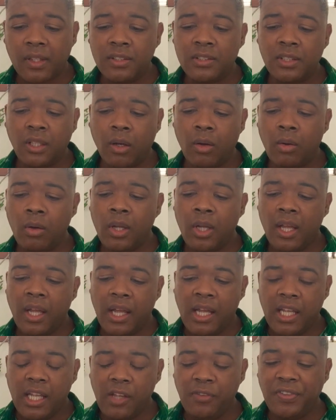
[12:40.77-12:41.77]
So
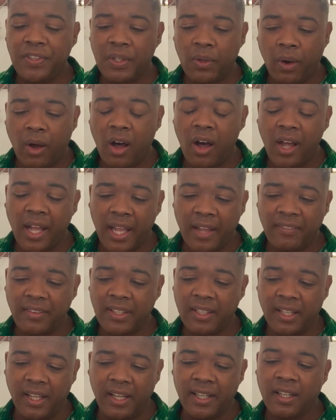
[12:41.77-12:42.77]
if you are
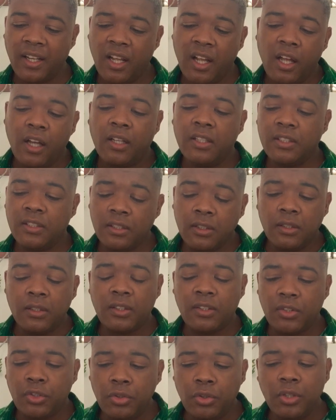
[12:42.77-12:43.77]
having that,
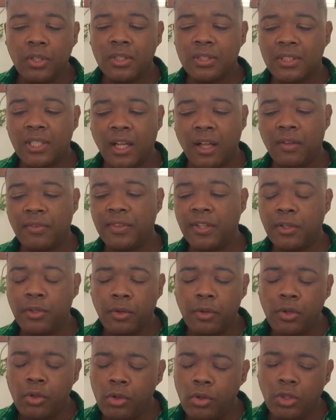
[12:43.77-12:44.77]
do yourself the
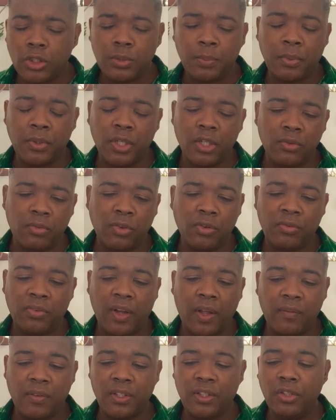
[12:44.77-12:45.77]
huge, beautiful
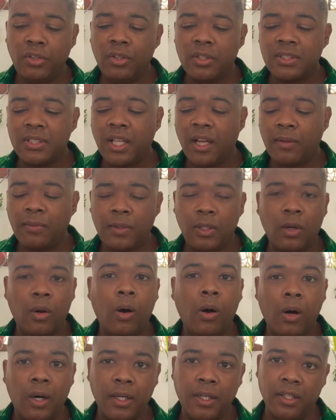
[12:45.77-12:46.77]
favor. Do yourself the
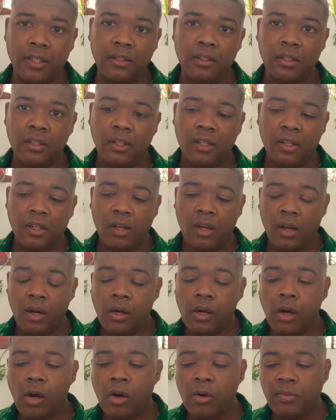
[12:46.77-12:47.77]
honor
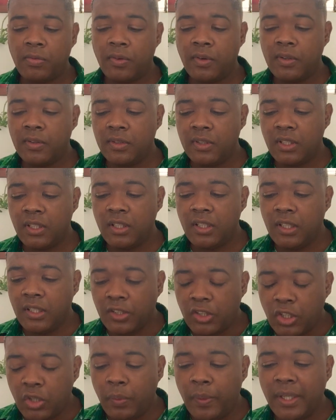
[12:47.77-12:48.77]
of
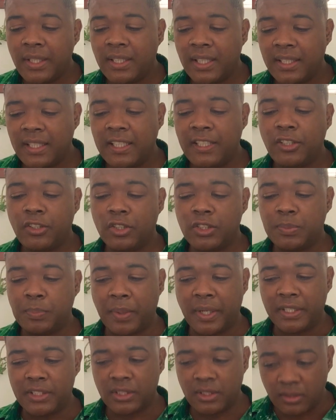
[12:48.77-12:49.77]
doing that
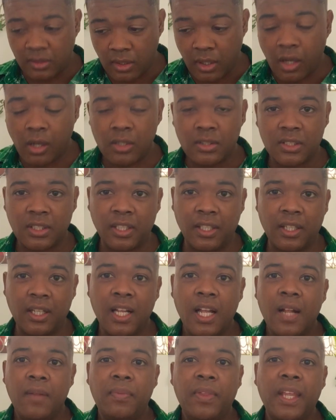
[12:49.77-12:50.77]
introspection and asking,
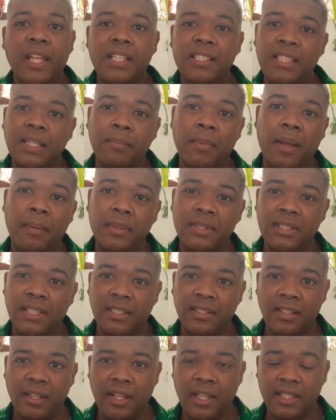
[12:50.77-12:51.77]
is there maybe
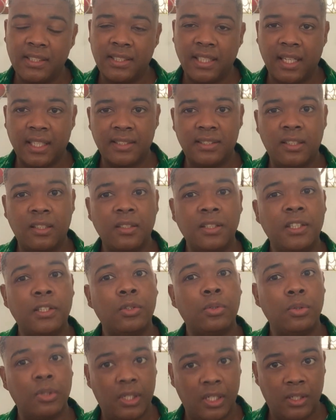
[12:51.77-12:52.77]
certain things that I still
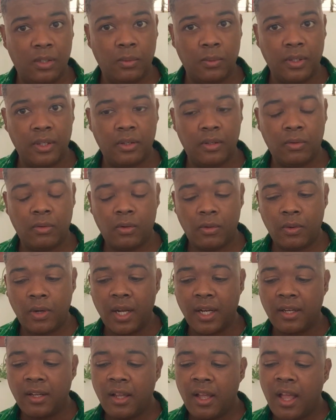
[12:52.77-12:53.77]
need to deal with? All
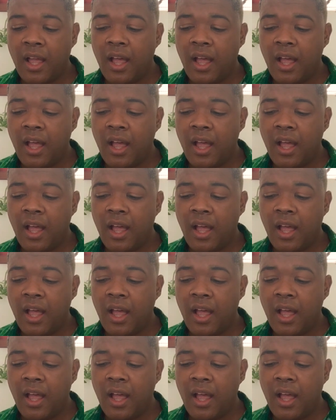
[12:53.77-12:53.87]
right.